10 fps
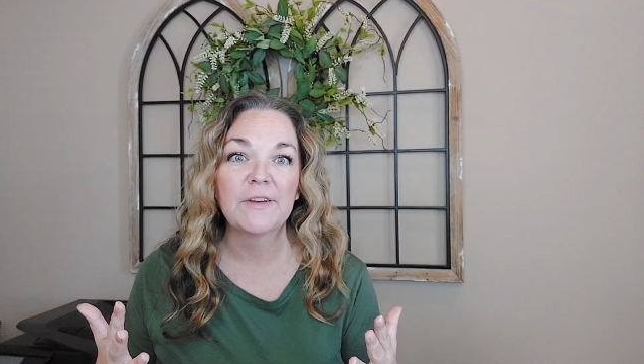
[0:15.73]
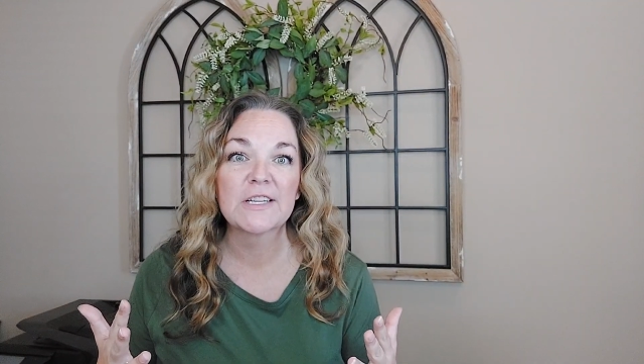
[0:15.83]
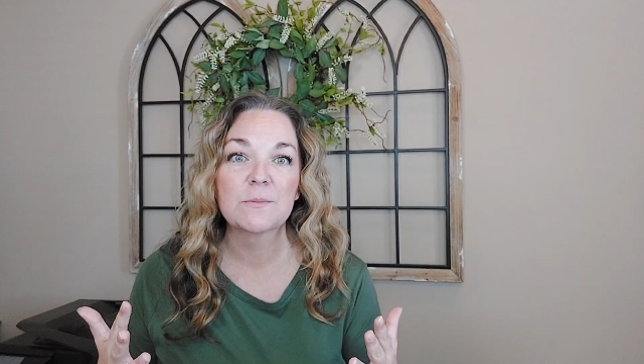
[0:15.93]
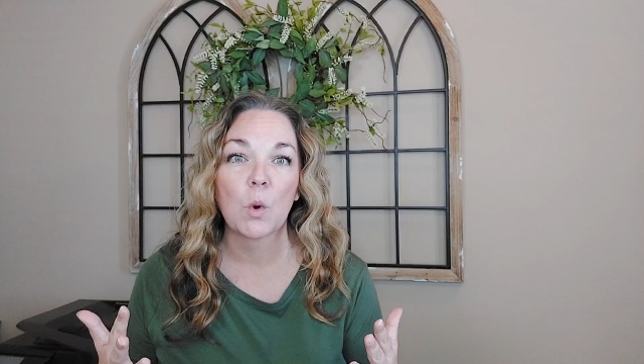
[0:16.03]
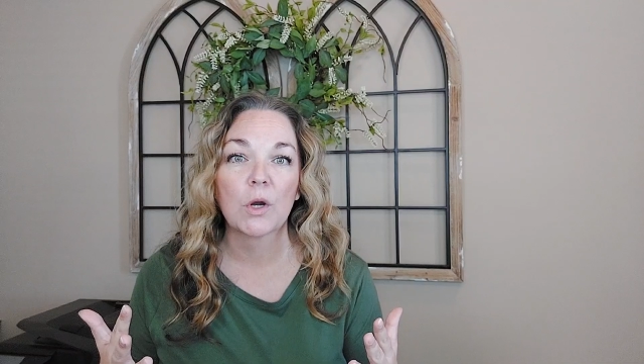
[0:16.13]

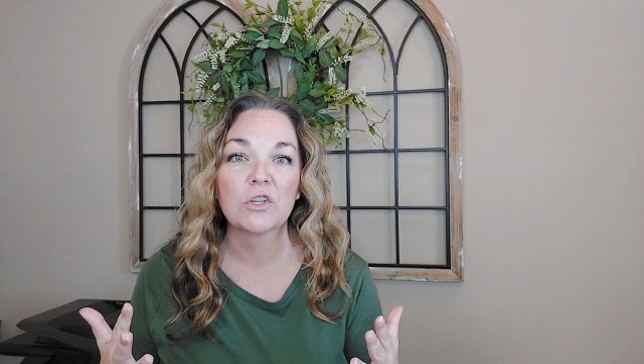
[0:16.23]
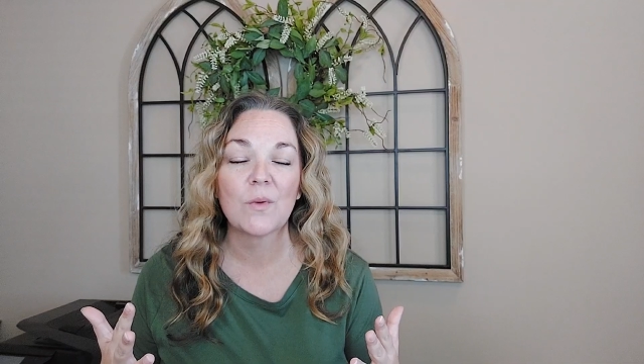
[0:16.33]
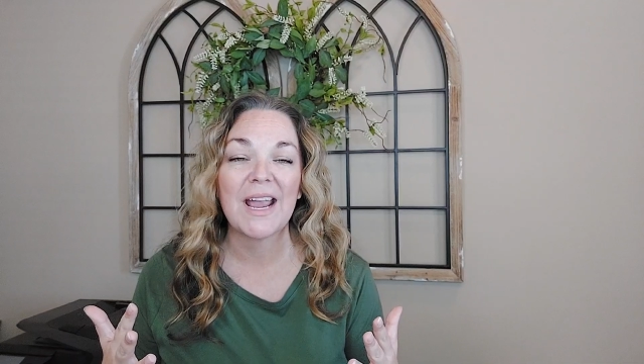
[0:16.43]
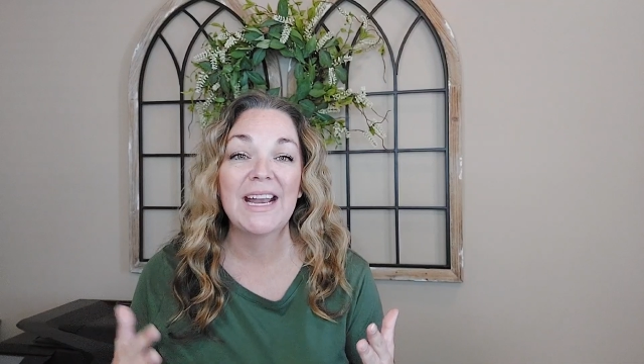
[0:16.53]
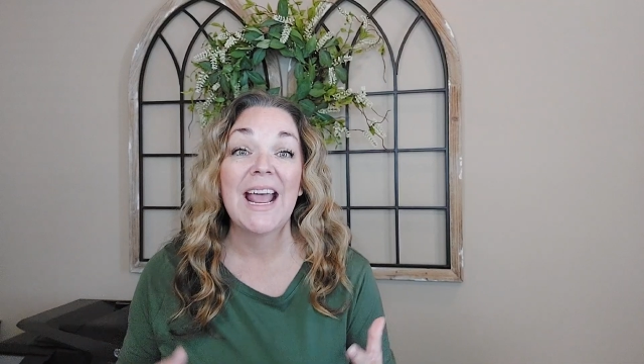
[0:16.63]
fixed mortgage
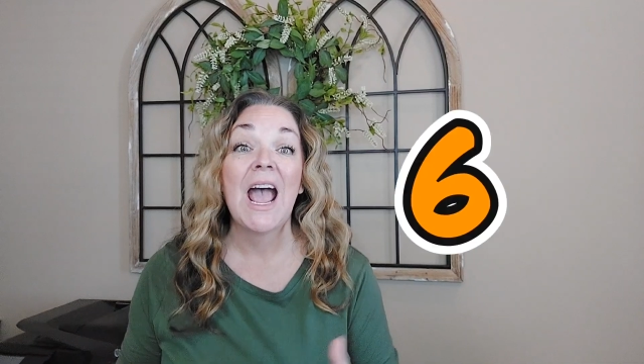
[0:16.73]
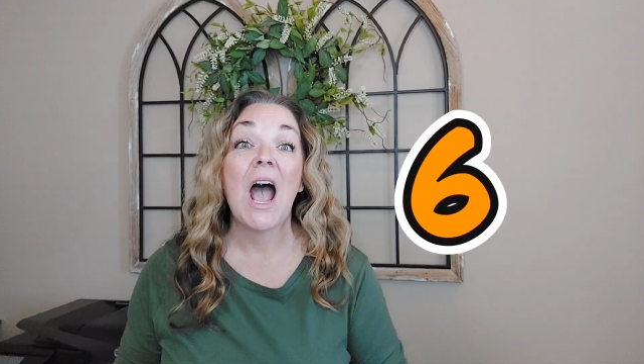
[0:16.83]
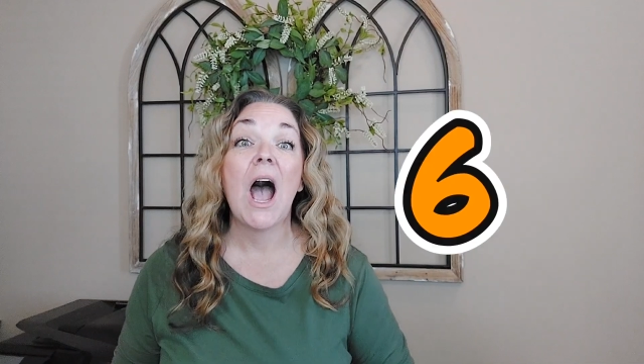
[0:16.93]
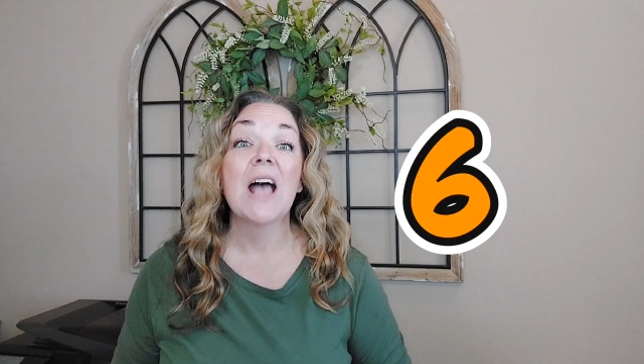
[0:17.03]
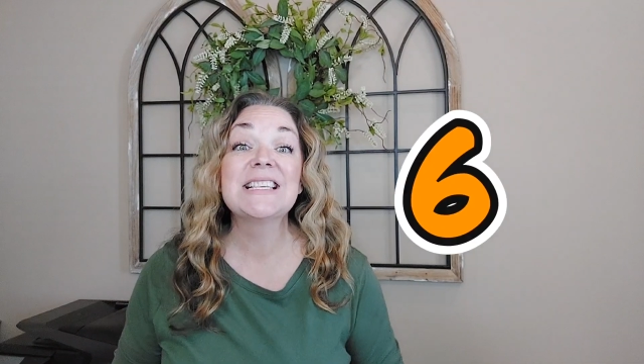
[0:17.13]
rate
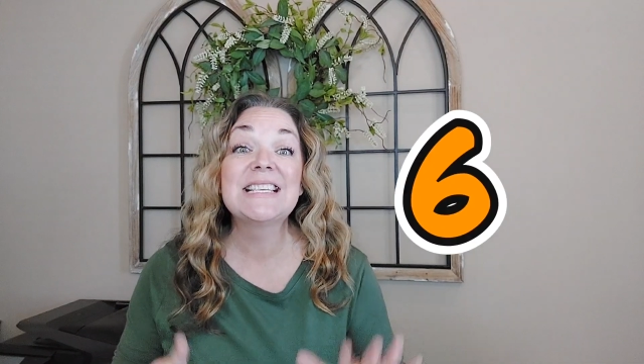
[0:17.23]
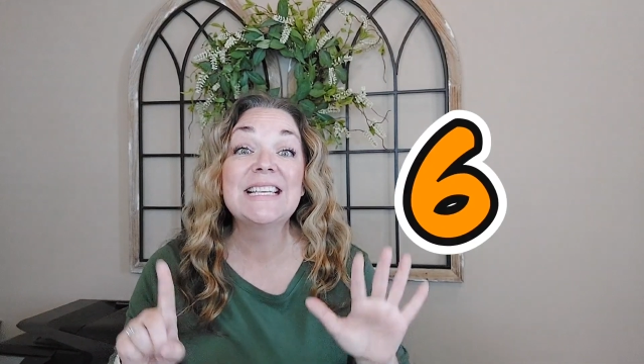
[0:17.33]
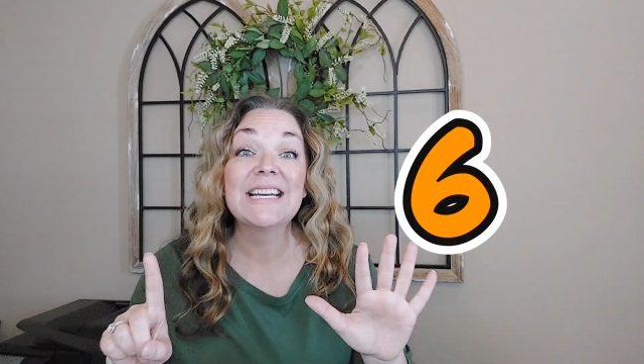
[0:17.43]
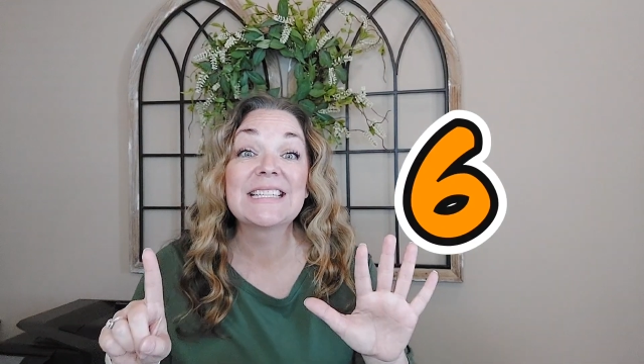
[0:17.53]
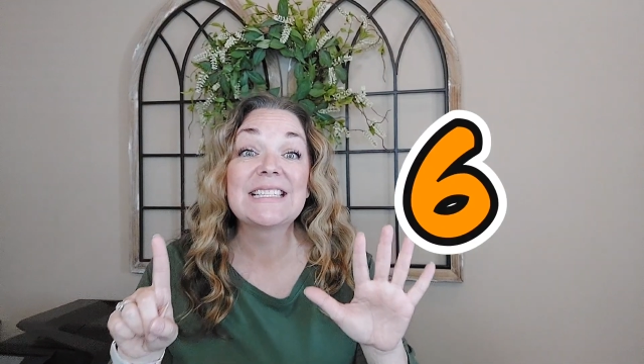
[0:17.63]

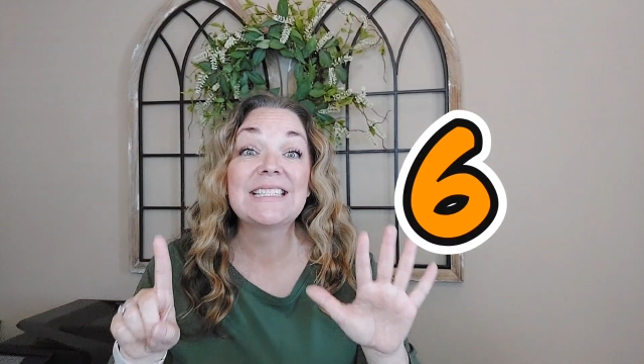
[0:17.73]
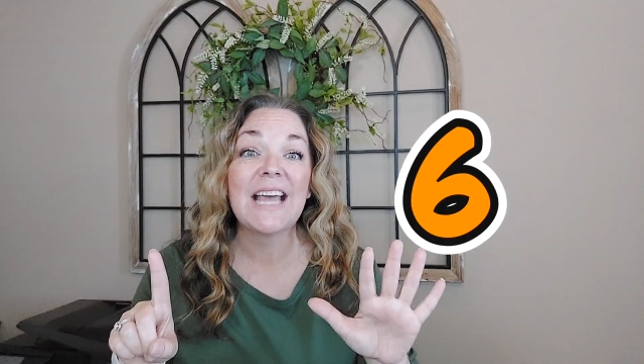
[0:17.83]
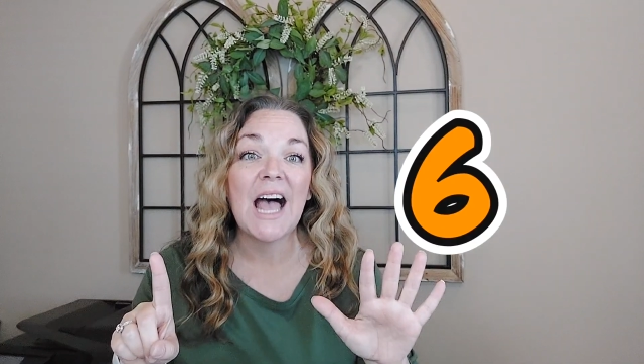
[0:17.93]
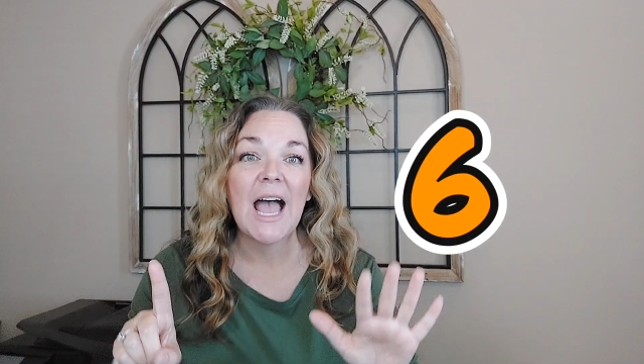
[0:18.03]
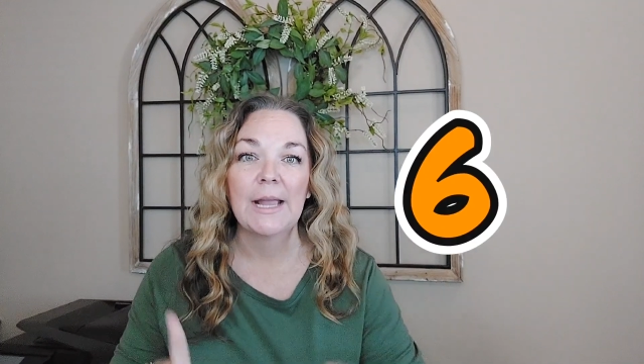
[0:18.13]
six
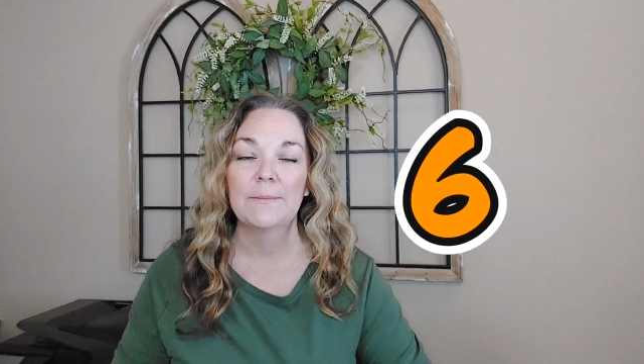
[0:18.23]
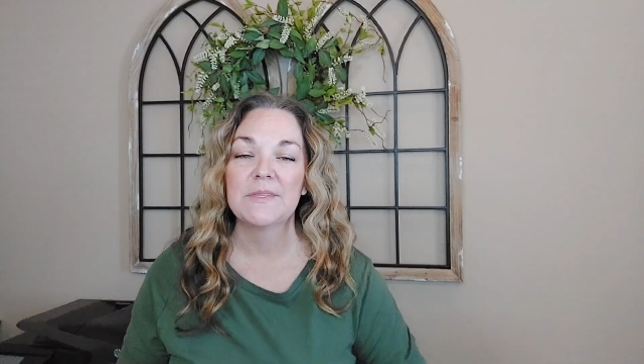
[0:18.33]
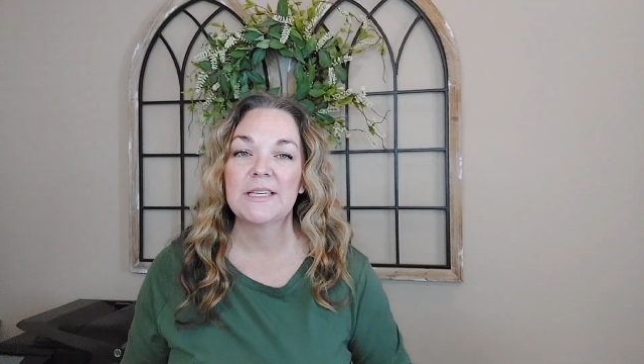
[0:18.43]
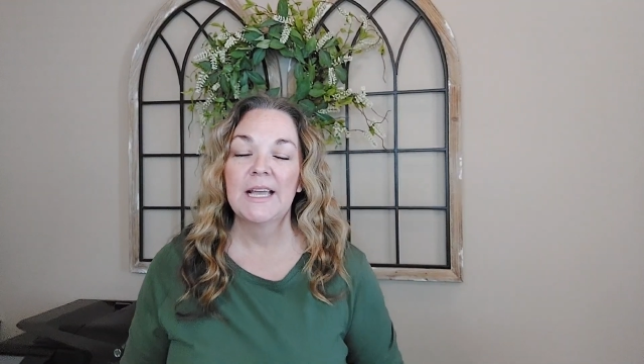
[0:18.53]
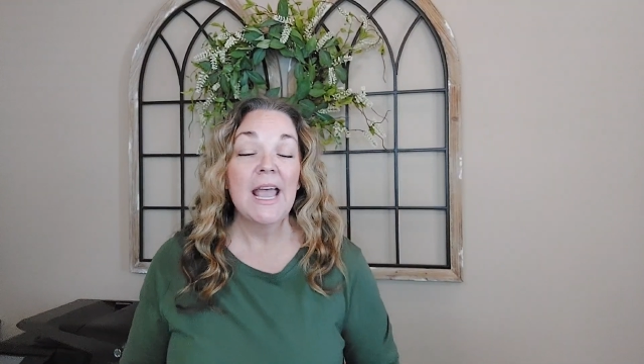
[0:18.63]

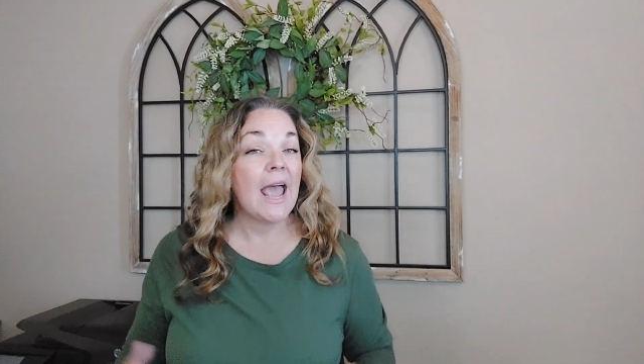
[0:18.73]
times.